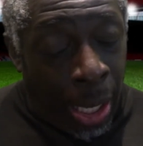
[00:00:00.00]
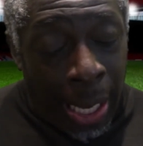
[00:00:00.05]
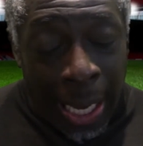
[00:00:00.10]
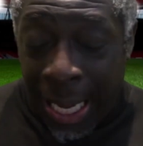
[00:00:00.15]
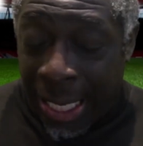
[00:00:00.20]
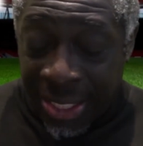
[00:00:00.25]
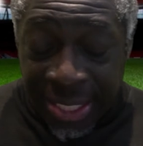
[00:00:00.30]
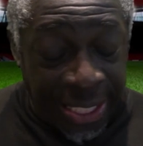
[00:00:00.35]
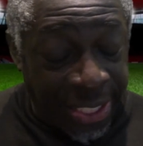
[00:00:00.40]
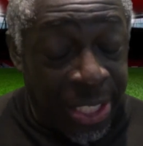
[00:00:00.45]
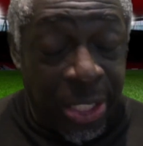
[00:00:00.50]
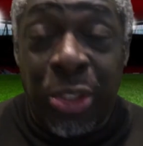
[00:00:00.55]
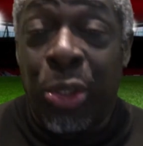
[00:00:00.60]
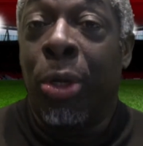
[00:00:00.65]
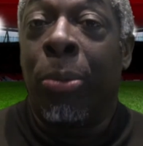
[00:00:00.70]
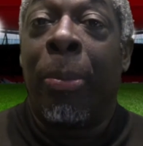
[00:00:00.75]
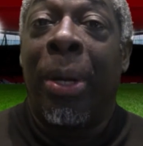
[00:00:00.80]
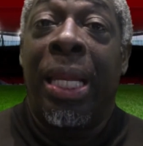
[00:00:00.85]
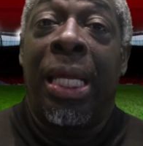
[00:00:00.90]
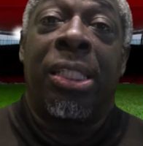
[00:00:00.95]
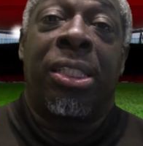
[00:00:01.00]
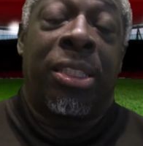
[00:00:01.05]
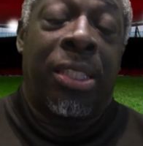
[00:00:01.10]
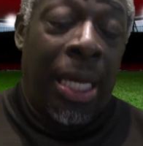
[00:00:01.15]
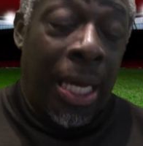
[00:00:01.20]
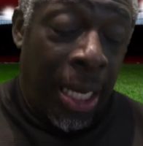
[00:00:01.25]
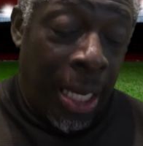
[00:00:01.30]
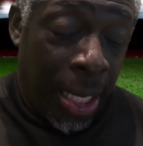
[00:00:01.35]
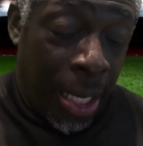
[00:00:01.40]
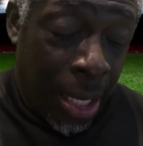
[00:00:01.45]
At 62 minutes,
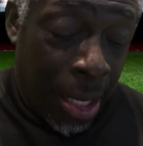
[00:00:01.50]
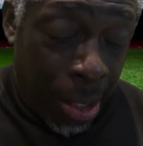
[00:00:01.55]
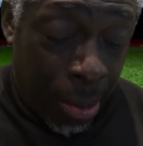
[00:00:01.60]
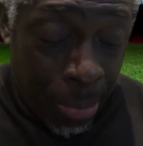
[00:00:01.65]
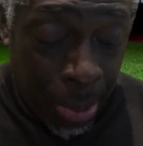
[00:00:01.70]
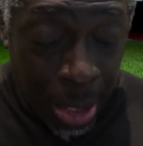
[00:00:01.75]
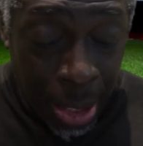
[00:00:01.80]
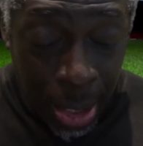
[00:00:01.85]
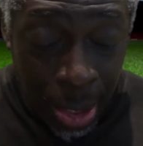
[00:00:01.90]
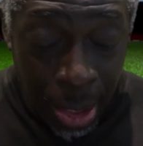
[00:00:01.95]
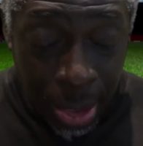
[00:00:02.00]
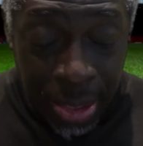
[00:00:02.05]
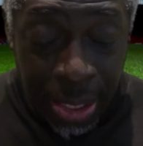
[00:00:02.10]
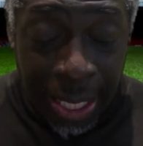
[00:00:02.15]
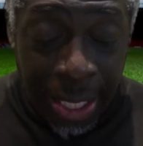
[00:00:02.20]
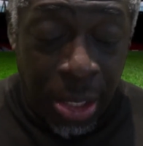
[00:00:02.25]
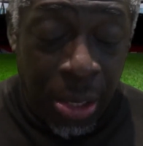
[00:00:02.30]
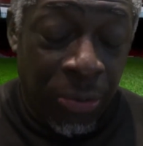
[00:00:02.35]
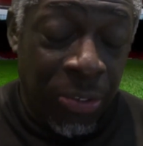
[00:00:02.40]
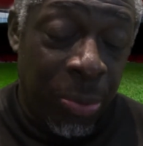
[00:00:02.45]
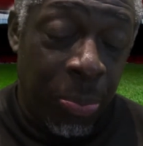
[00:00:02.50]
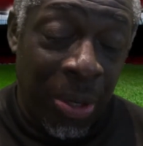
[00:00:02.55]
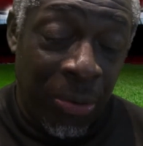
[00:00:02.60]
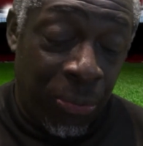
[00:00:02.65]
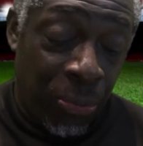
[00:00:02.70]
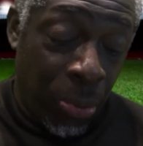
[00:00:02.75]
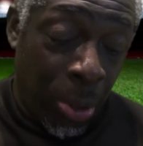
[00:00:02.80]
they take off Smith